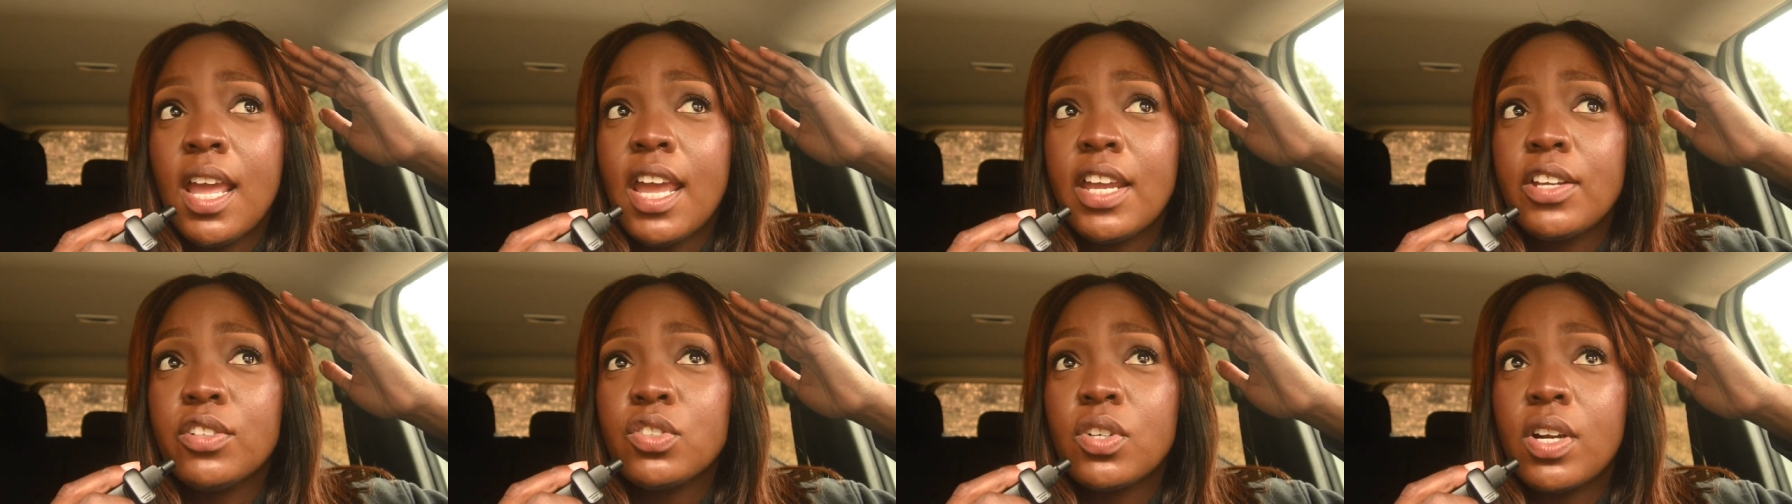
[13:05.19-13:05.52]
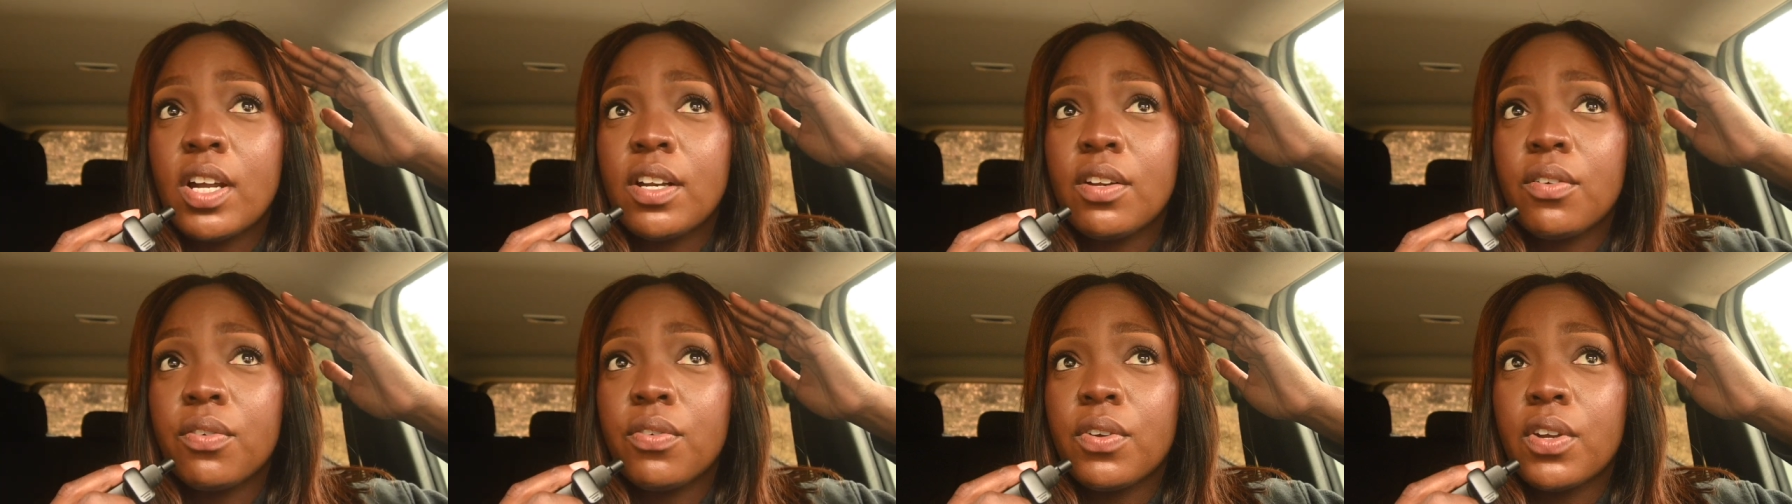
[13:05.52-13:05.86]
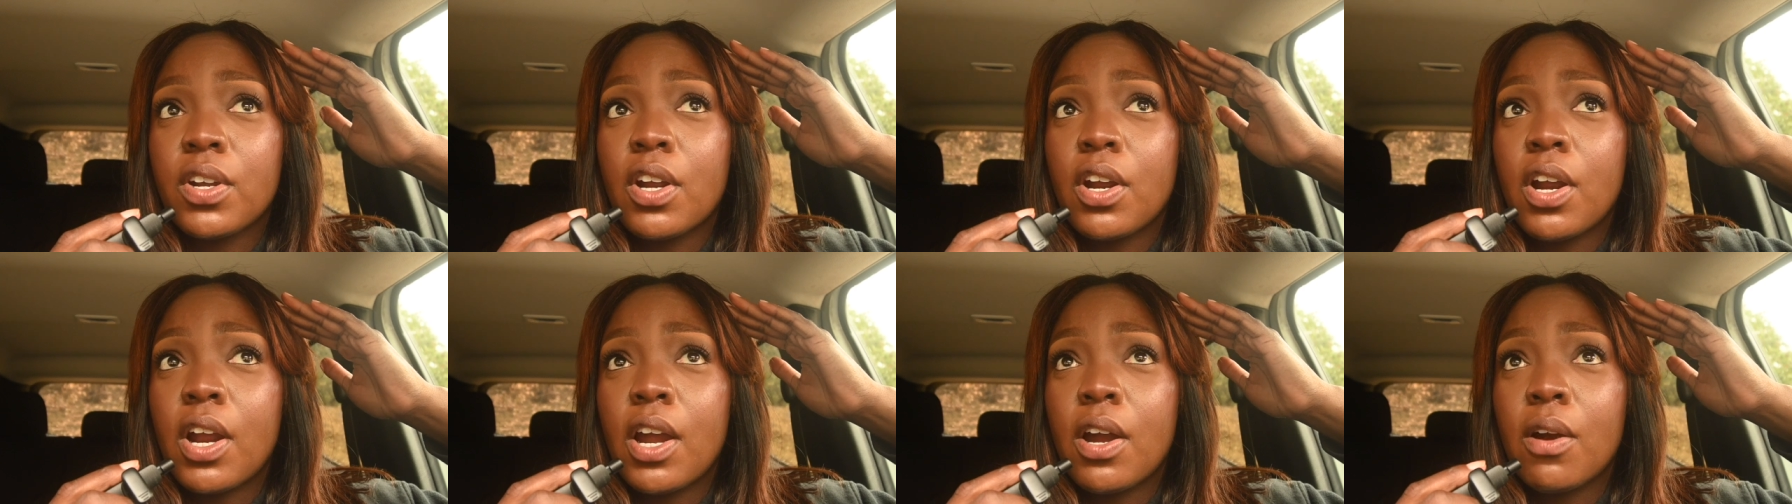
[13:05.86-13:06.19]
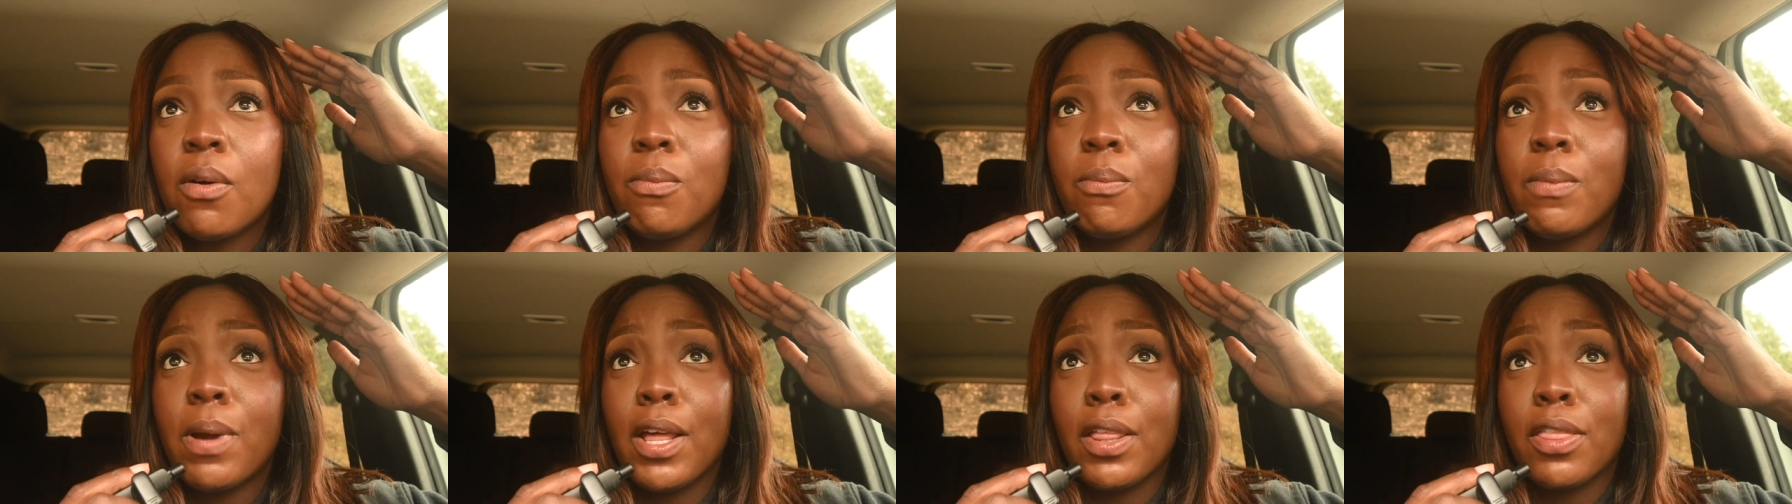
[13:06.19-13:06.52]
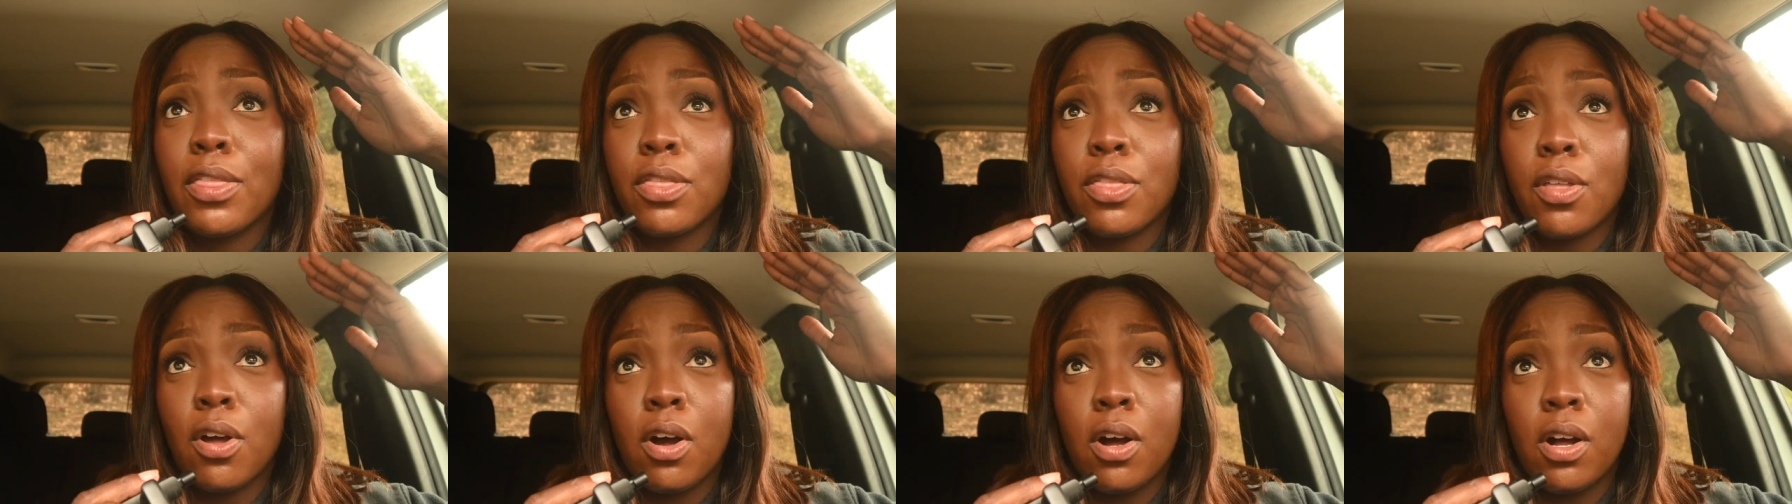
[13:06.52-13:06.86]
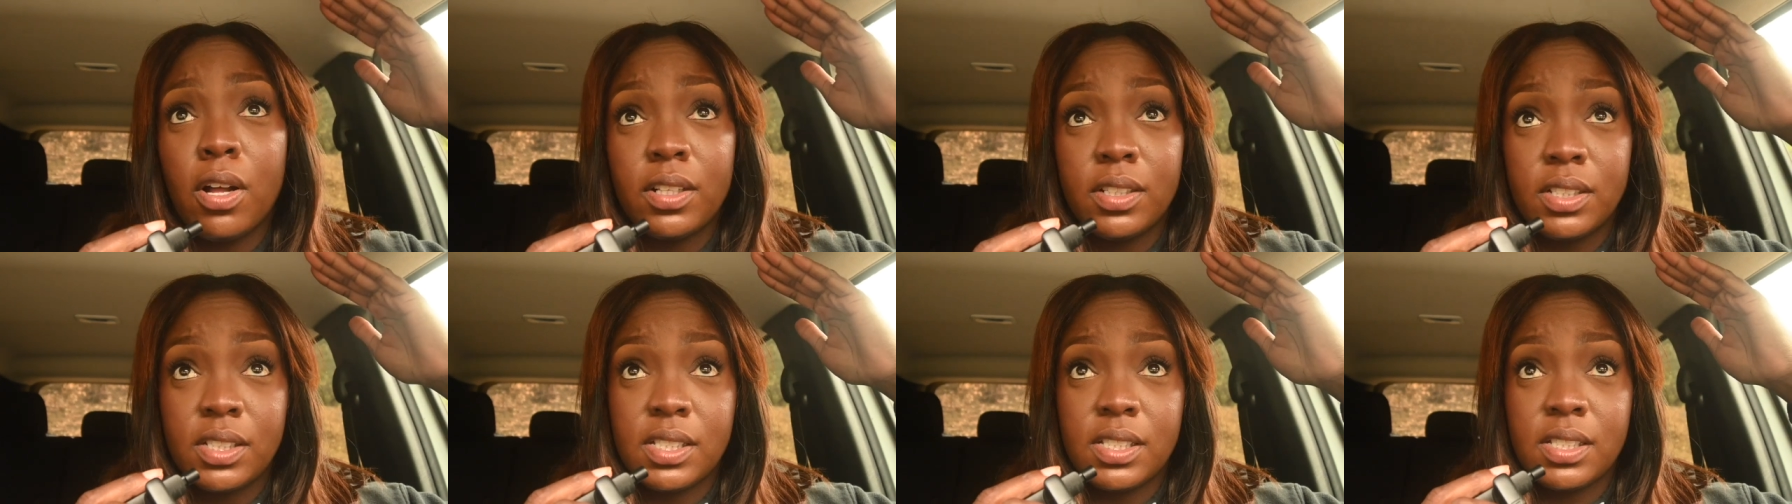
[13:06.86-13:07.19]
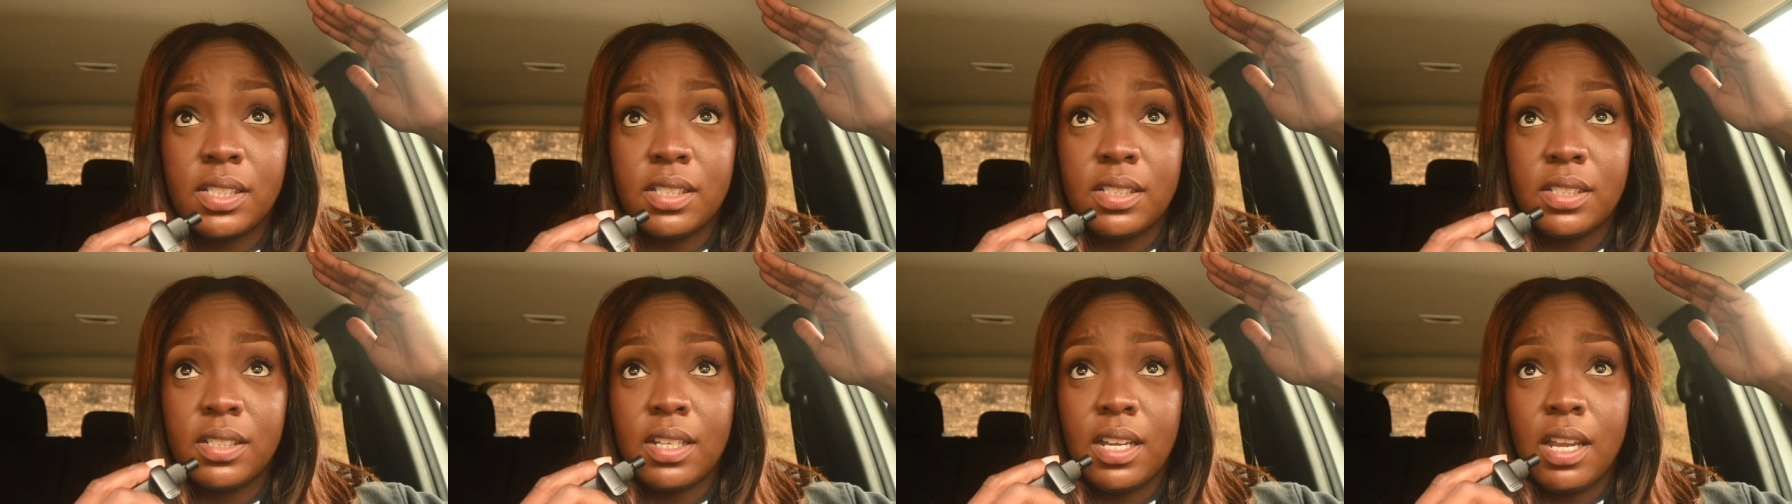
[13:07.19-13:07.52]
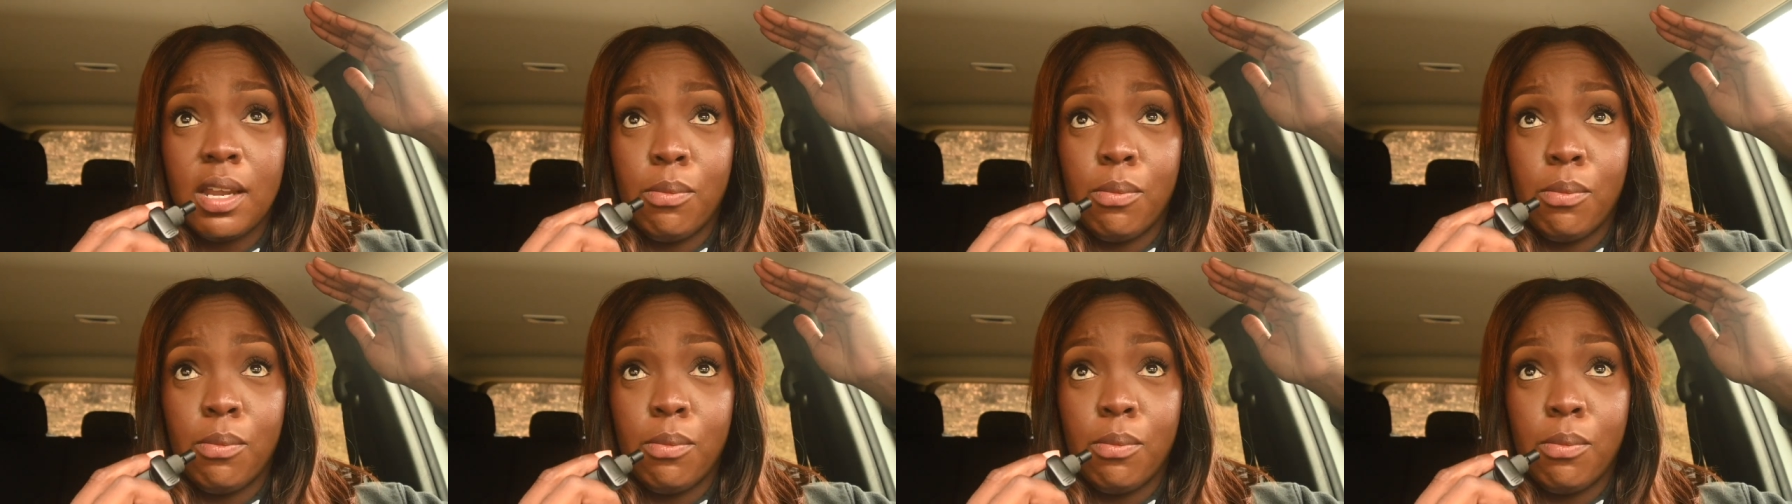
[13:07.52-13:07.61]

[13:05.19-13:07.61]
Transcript: and trying to figure out my thoughts